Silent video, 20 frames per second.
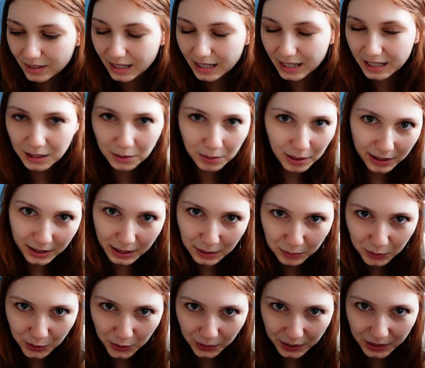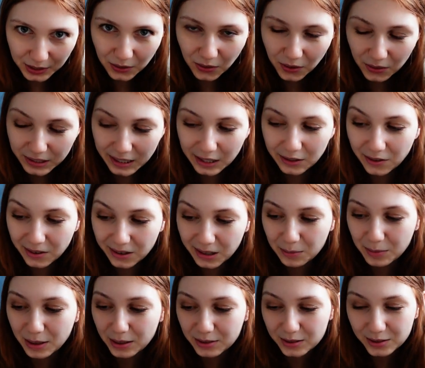and about him going on and on
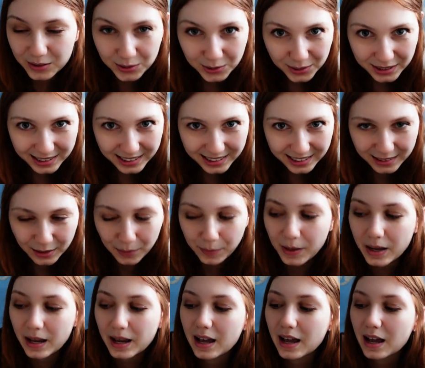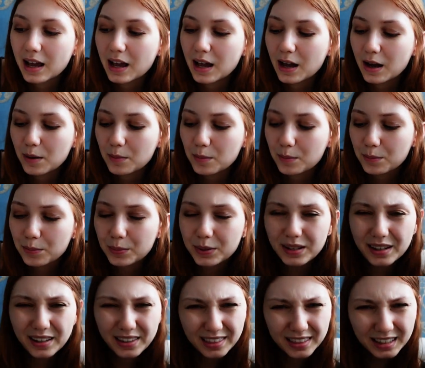about the sewer system. But
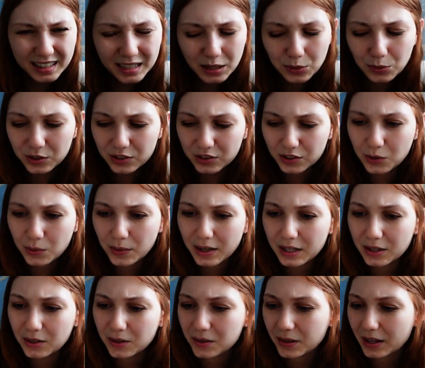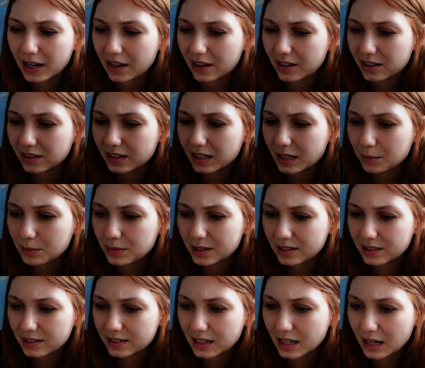I think it was quite okay. Let me
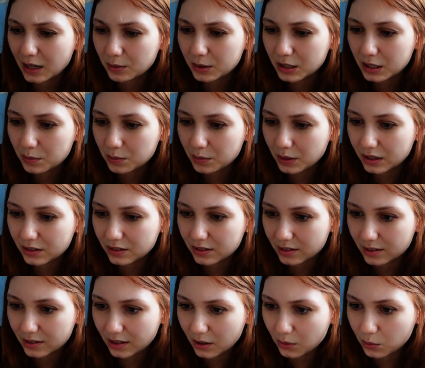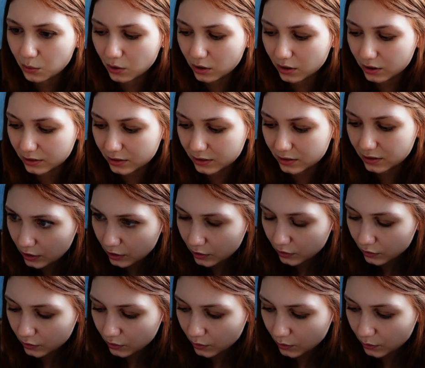see how many pages that was.
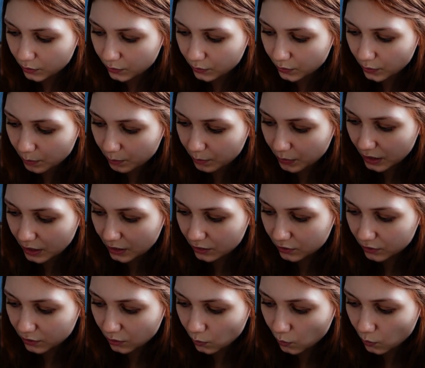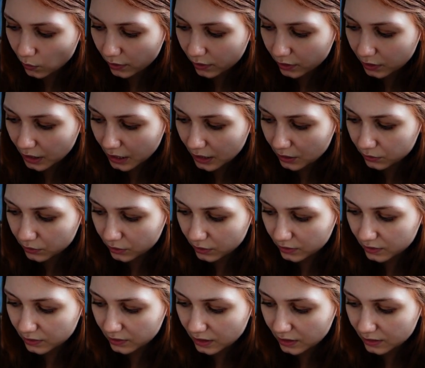So from page
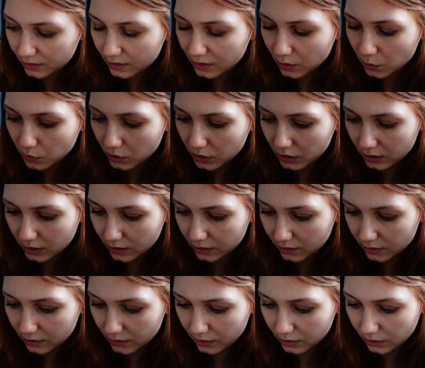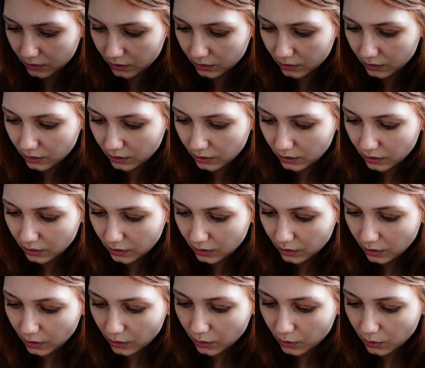1061 until
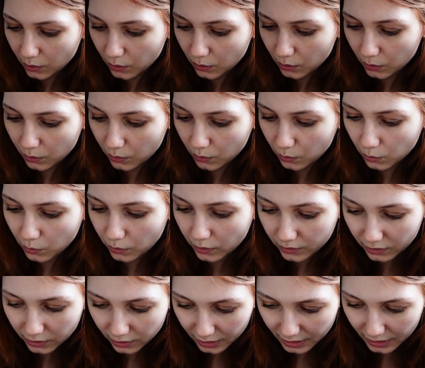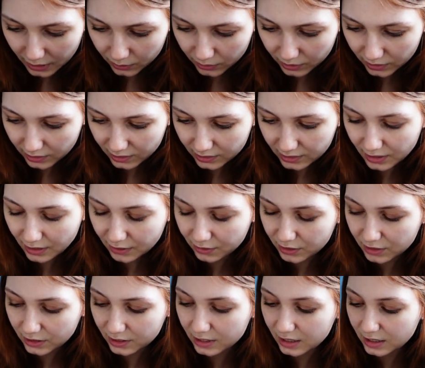
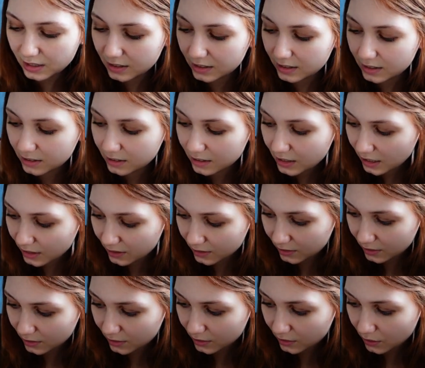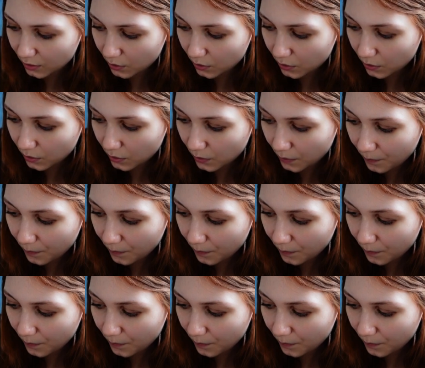1076, so